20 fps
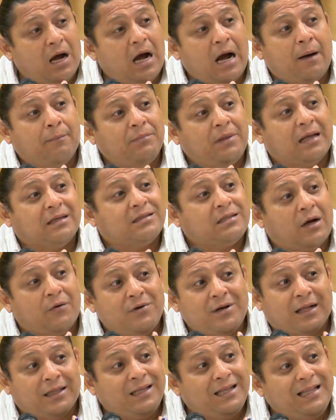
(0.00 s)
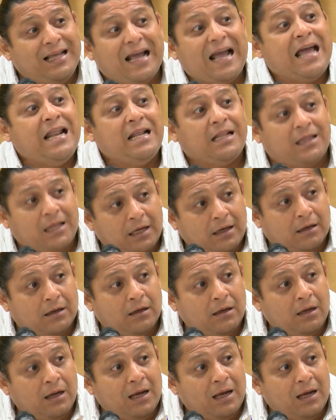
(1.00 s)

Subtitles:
I'm not sorry that I did anything.